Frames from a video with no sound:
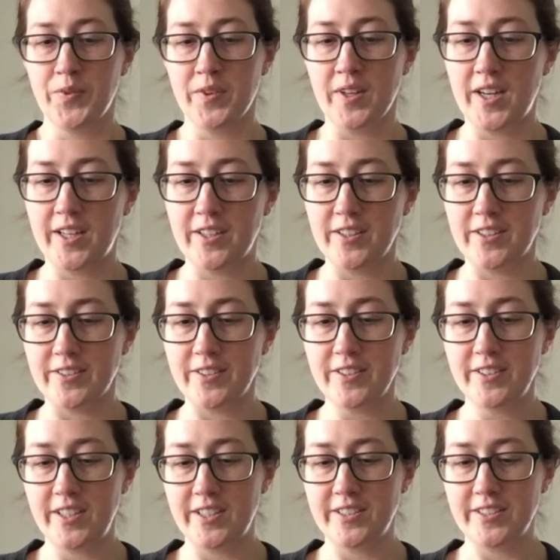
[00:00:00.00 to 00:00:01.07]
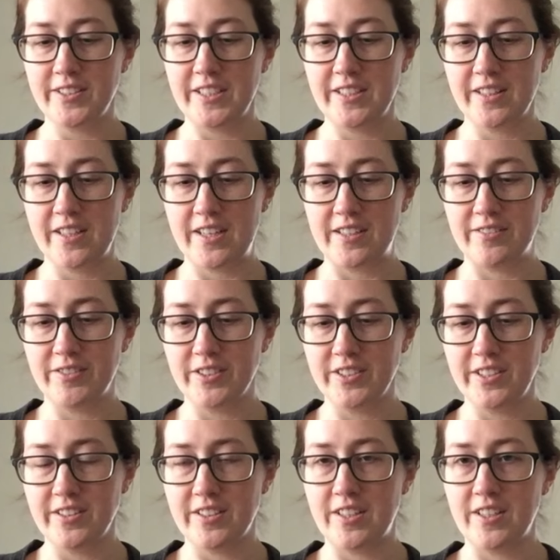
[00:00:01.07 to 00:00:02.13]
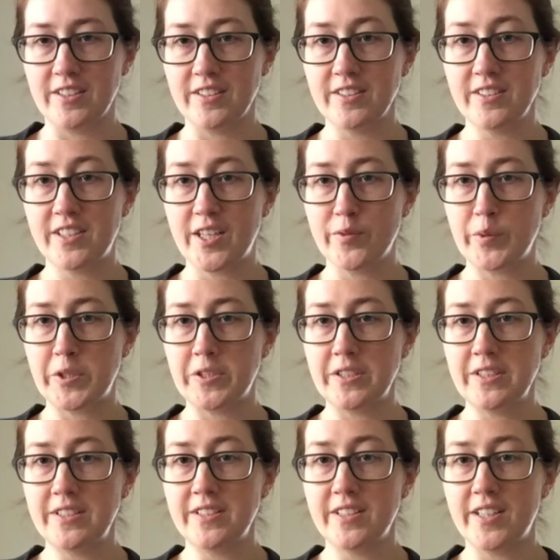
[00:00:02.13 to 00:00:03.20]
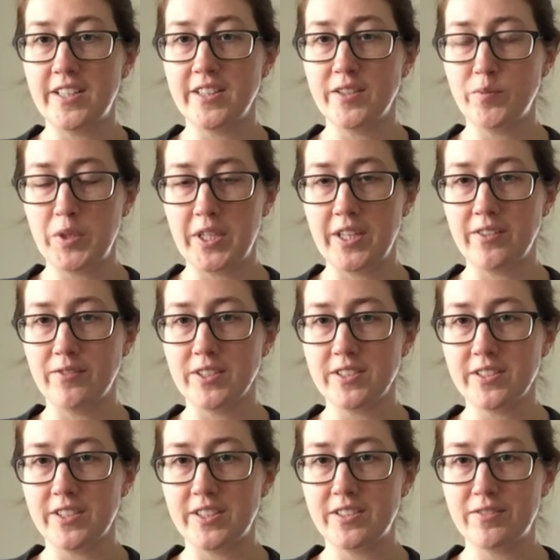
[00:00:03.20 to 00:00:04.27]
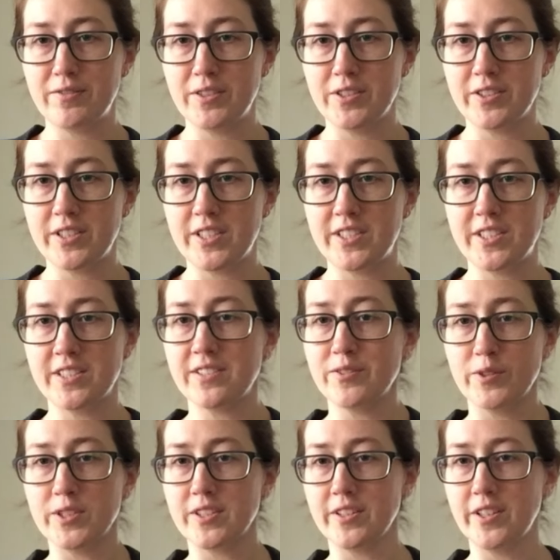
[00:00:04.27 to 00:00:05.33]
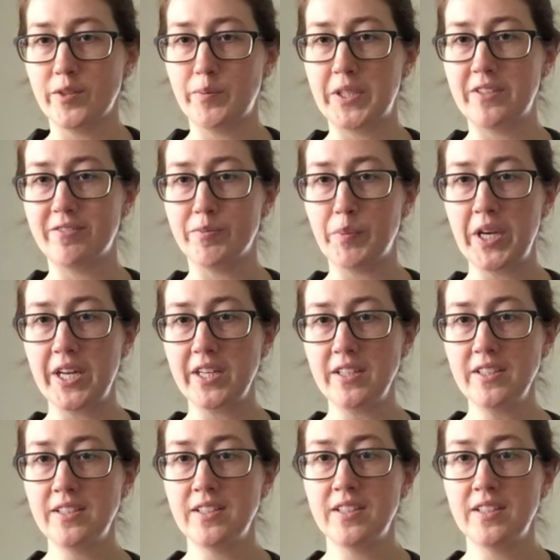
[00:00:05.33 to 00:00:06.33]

I don't know, handling that really long cable on the plane with such few stitches was a little bit of a pain.